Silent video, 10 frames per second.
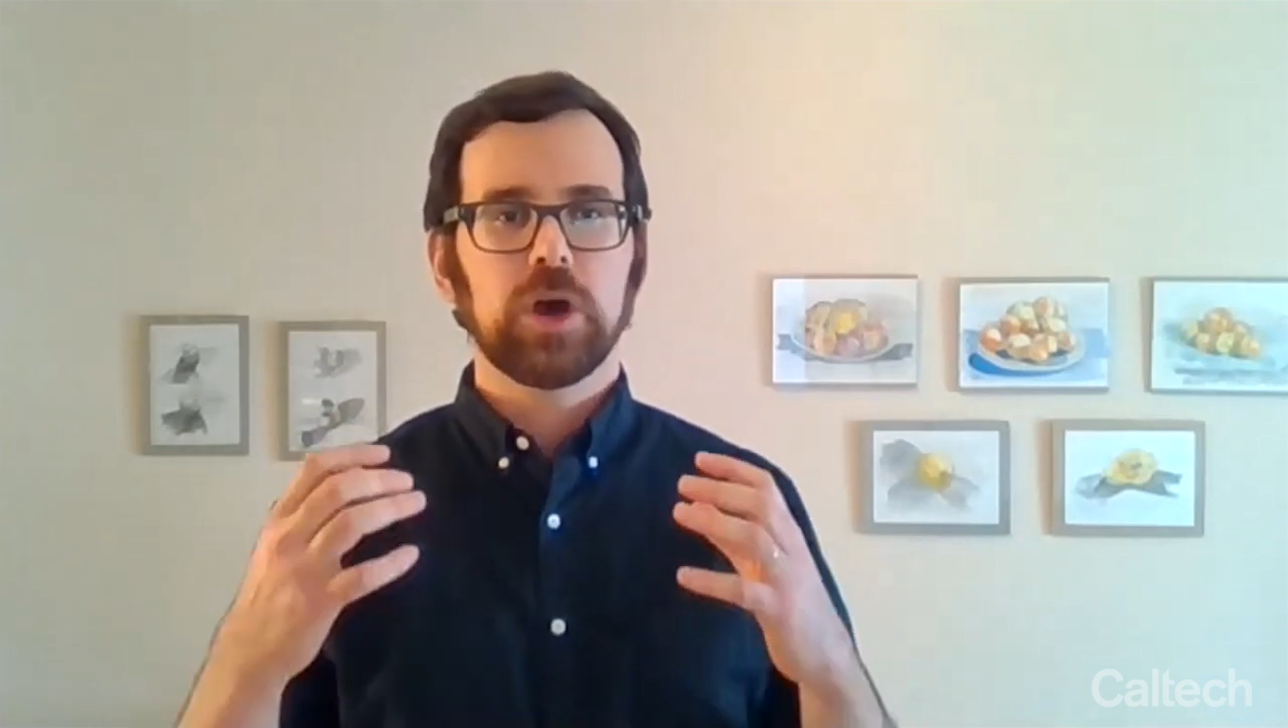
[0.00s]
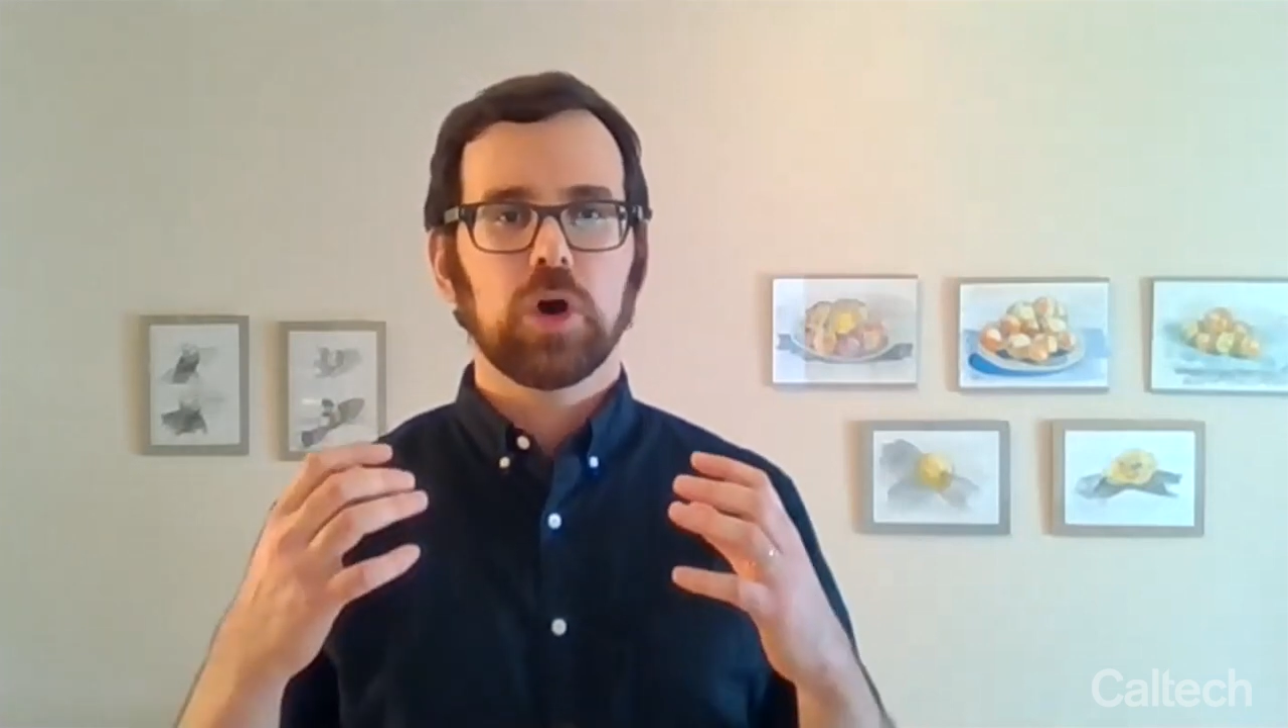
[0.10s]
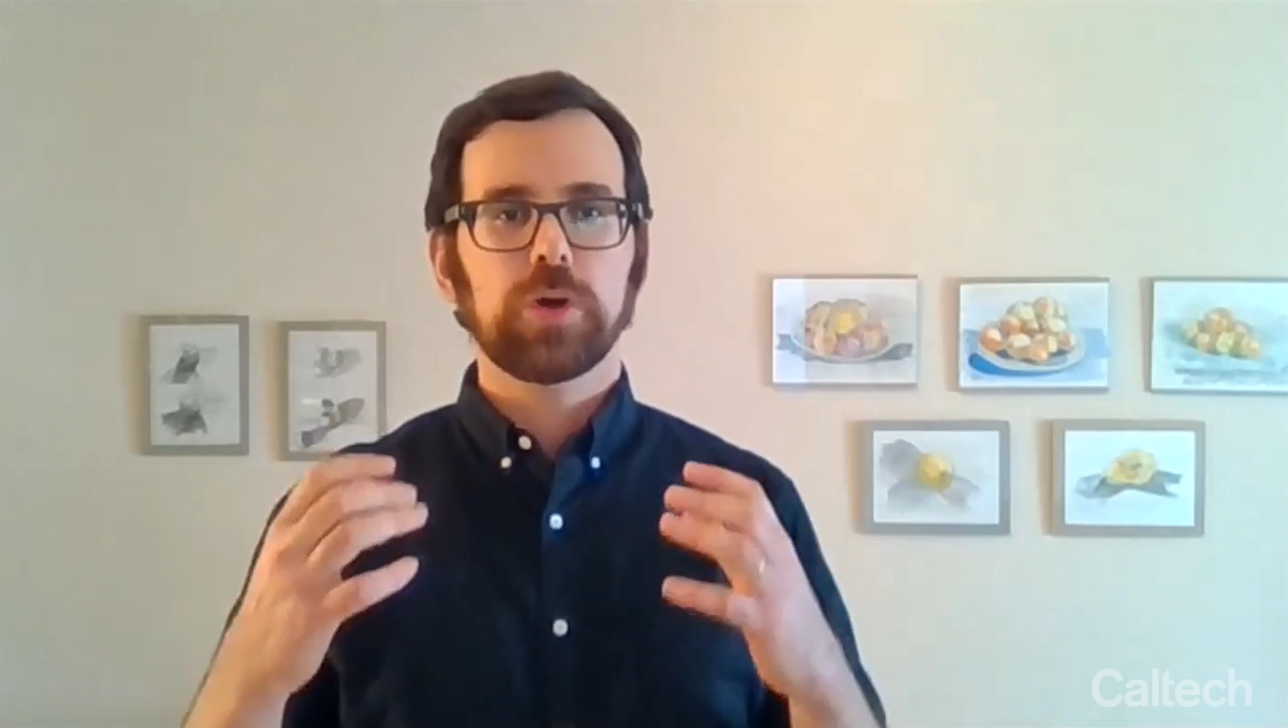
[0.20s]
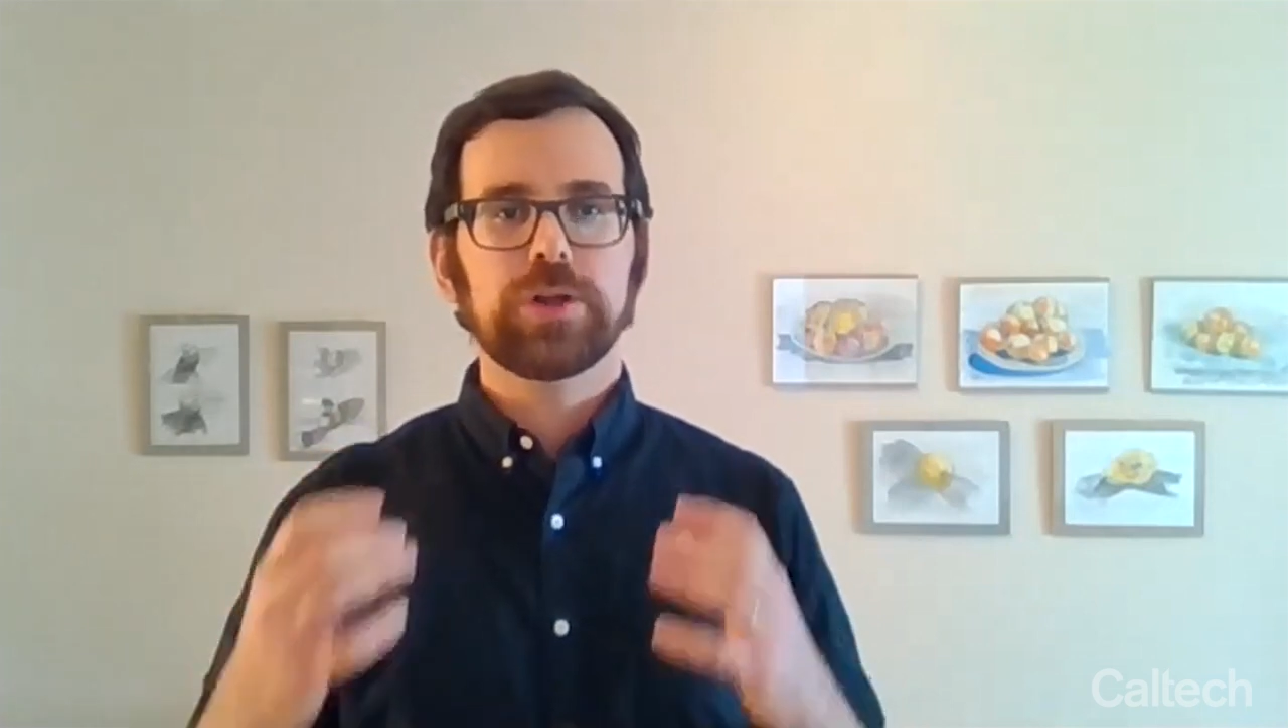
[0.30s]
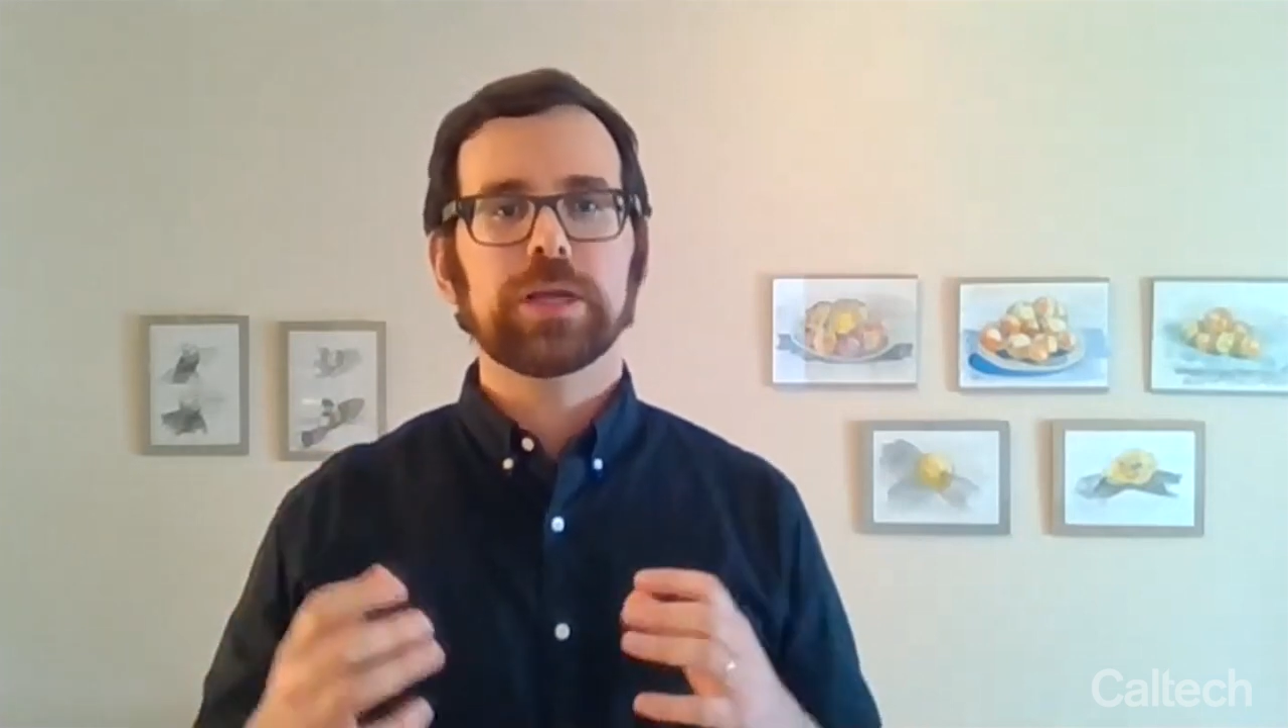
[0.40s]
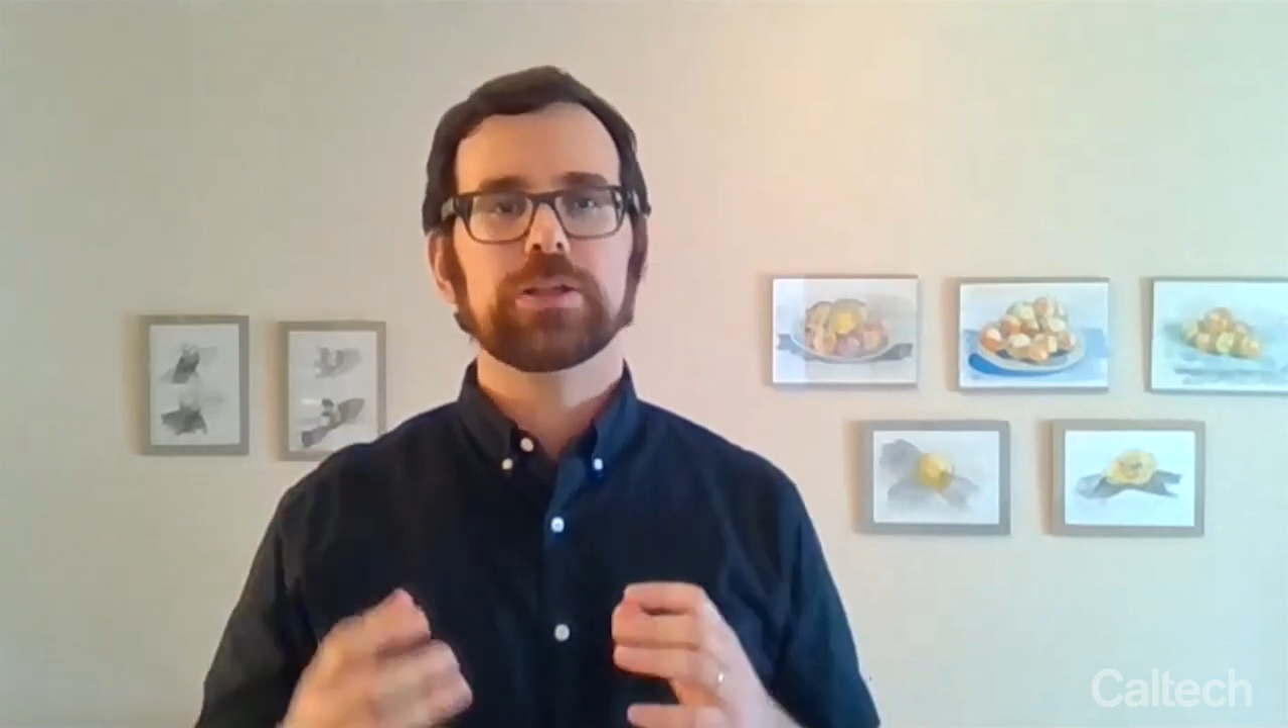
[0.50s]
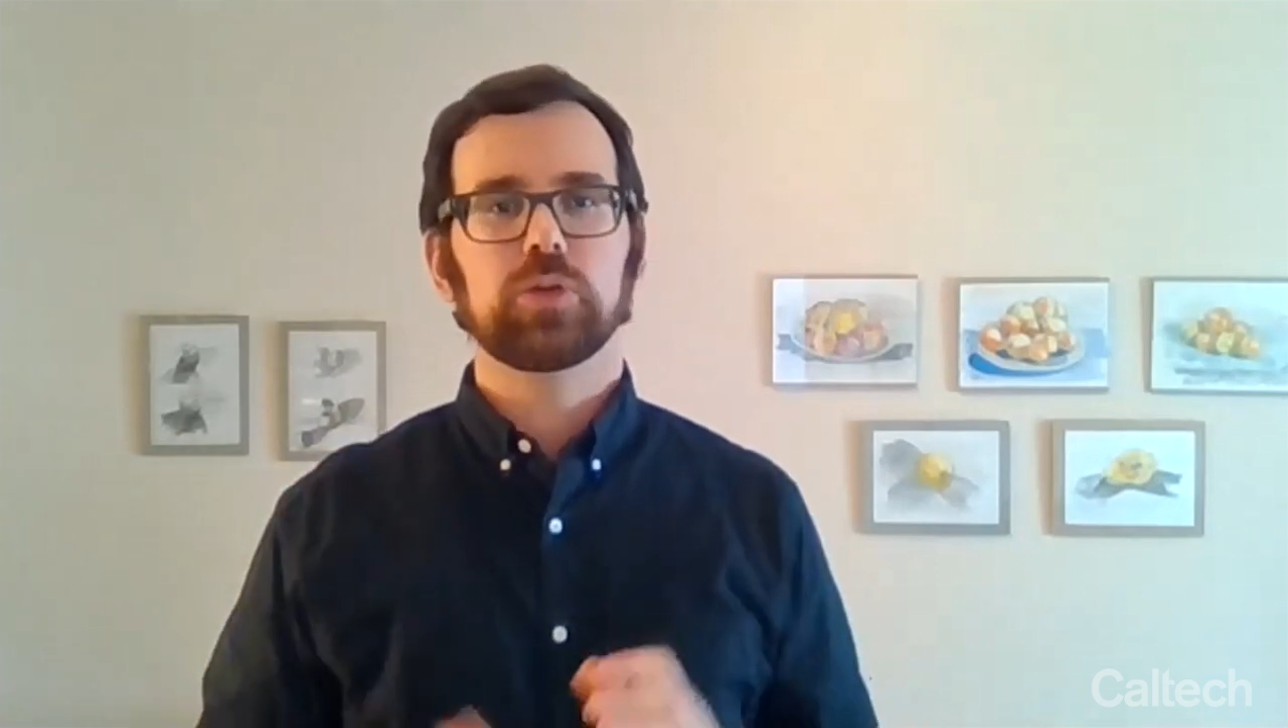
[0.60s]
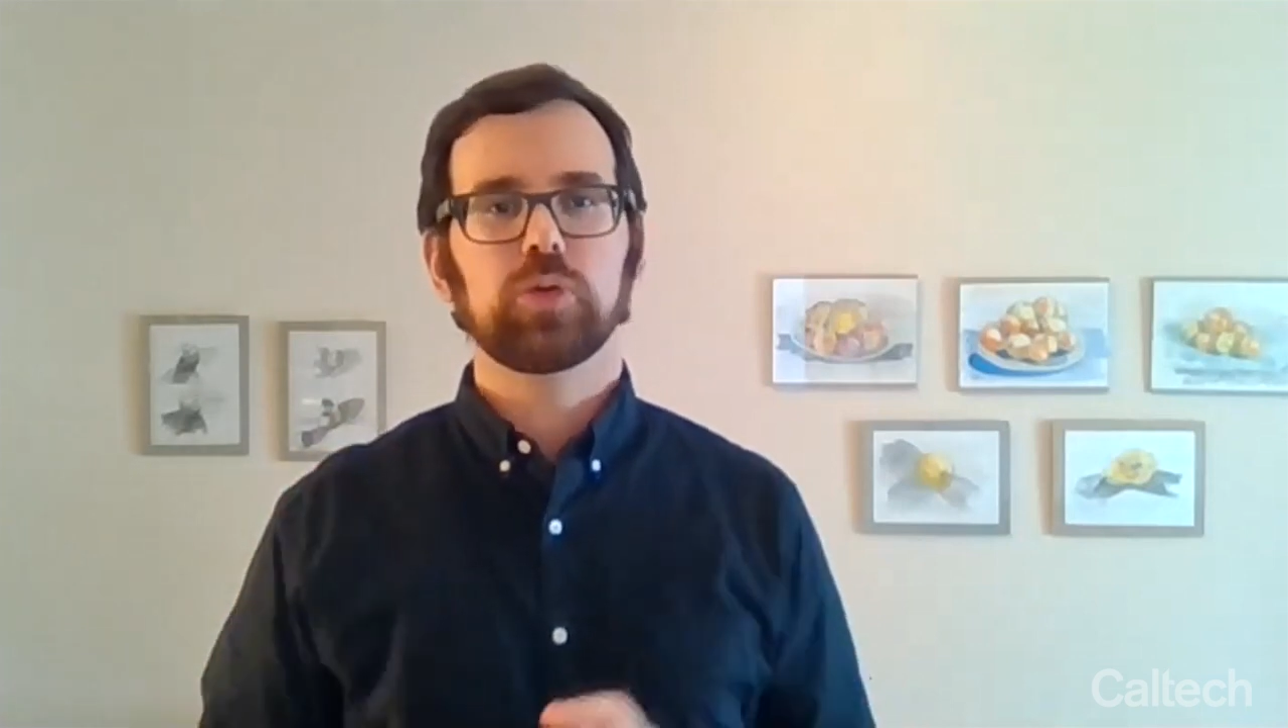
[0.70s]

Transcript: all the right